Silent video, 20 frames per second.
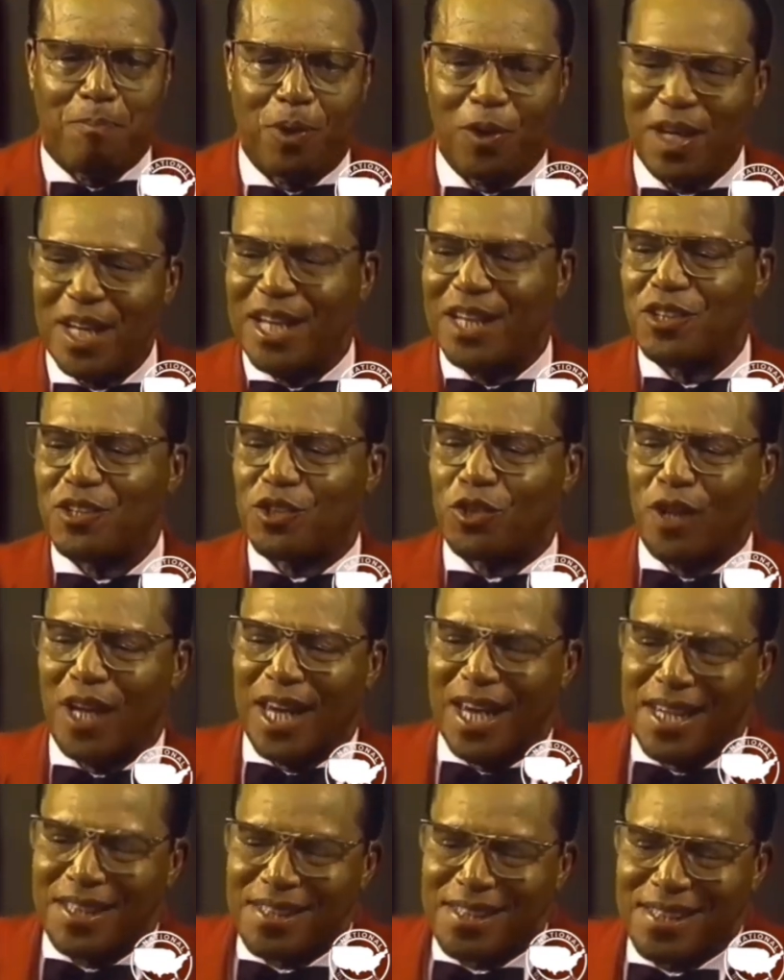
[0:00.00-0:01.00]
into a
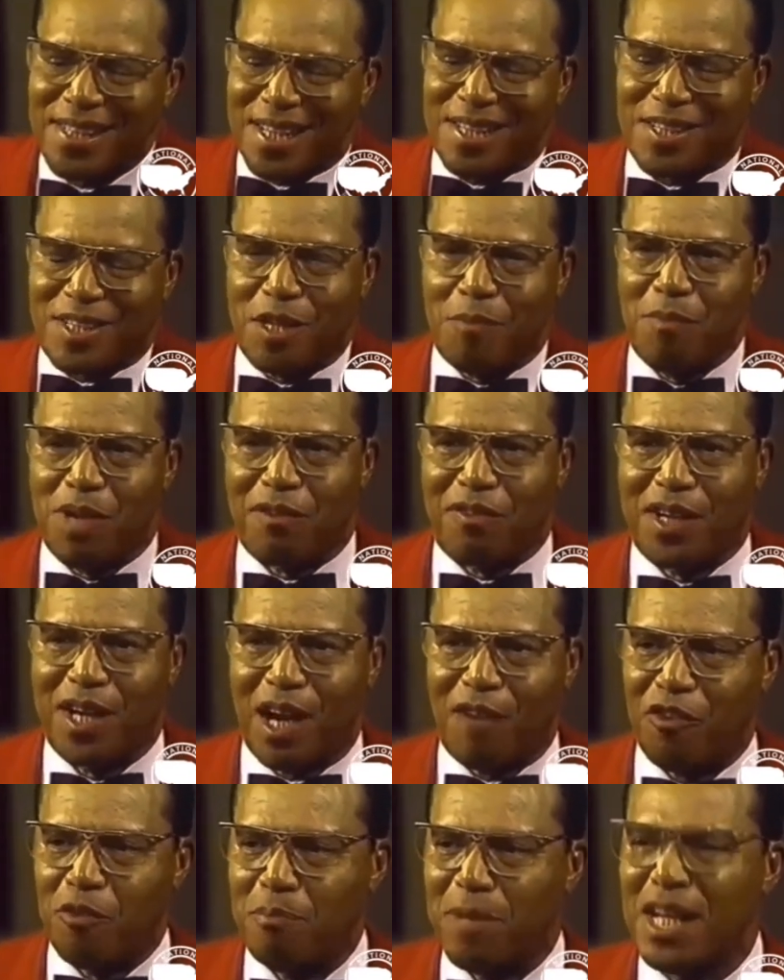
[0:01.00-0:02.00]
system of
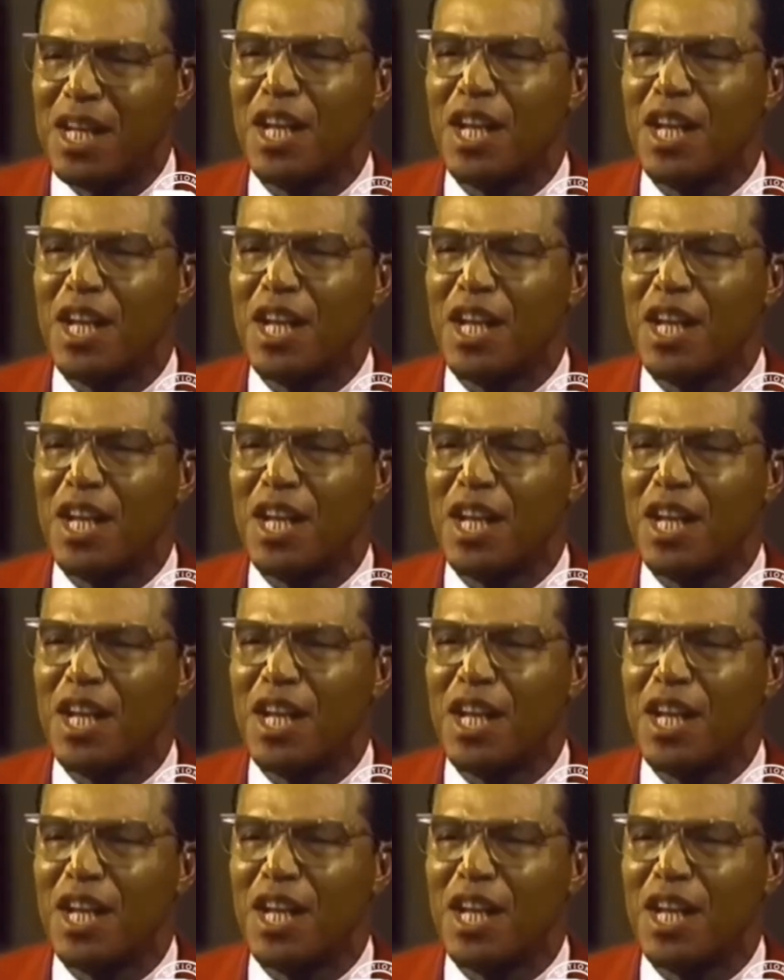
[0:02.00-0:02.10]
government